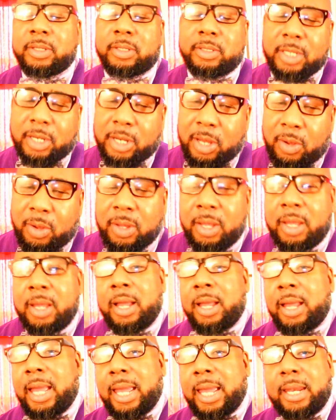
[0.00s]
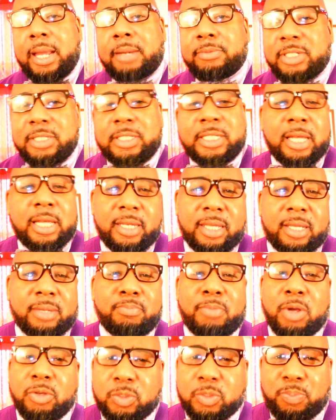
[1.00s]
And I'm just telling you,
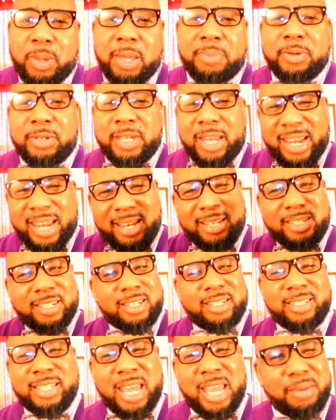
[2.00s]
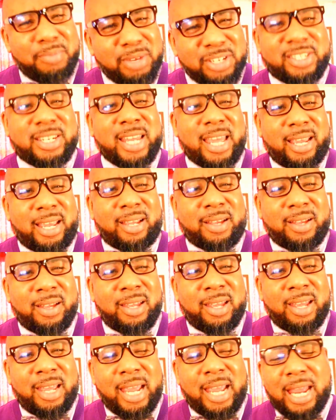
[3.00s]
most people, they're into this image thing.
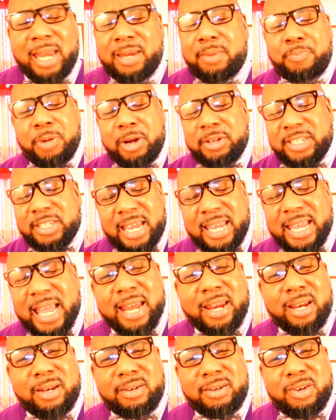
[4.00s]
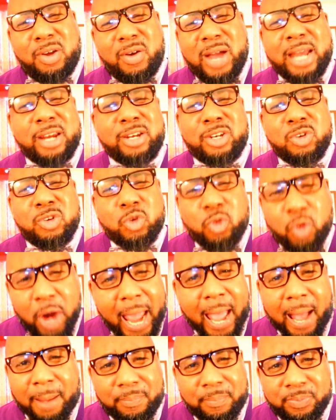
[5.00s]
And the person ain't got to know how to do
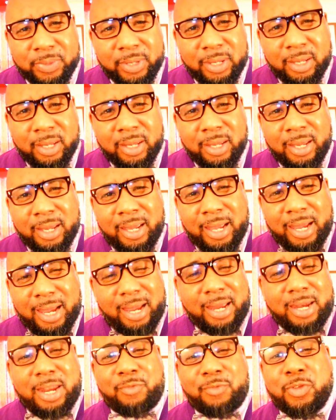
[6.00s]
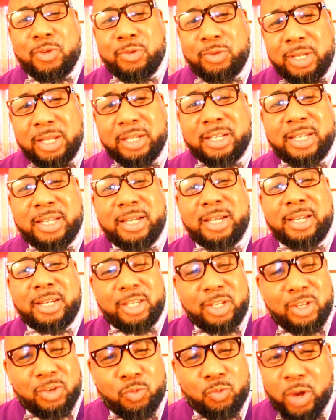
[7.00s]
crap. And if you look good
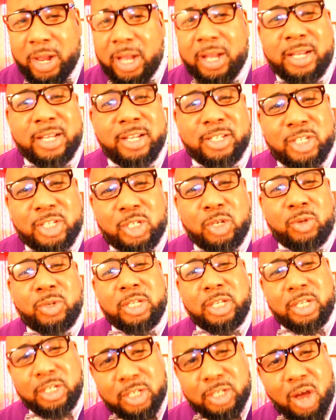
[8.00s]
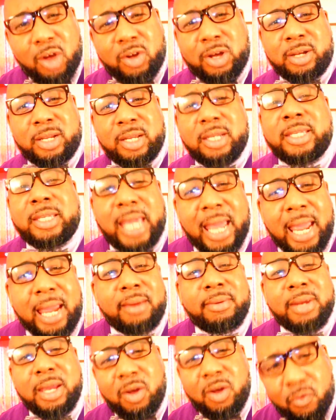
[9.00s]
and you wear a good suit and you talk a good
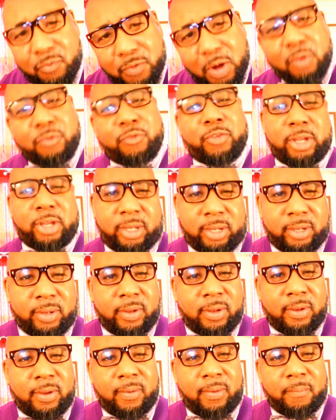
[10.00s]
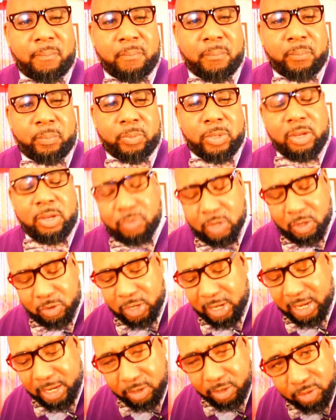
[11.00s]
game, they're going to vote for you. Even though
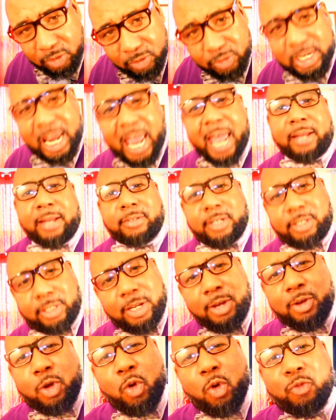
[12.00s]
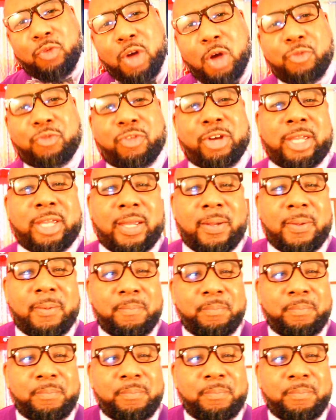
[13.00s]
you ain't going to do jack, they're still going to vote for you.